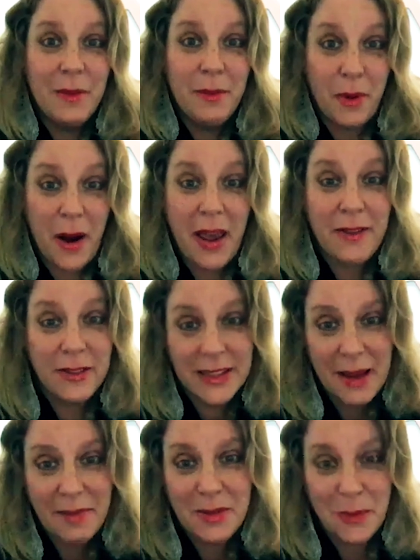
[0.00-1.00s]
brave
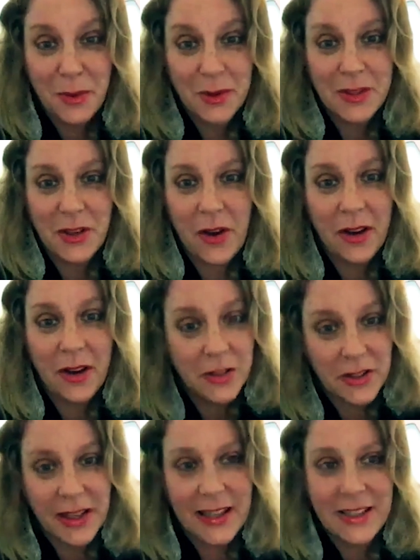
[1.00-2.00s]
step towards going
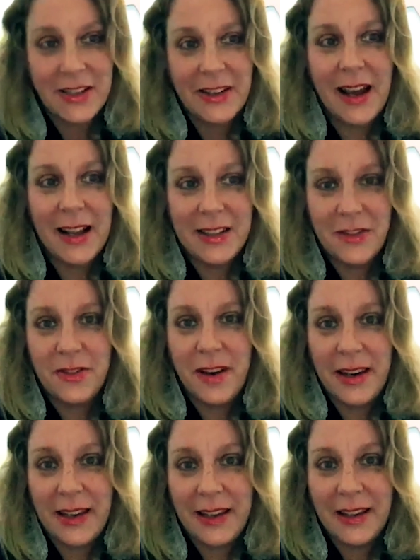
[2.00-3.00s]
onto a keto diet and
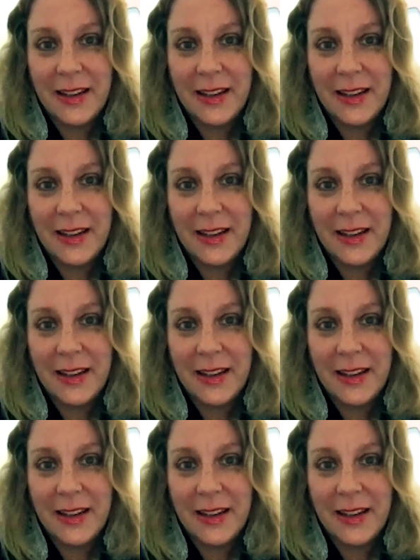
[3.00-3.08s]
really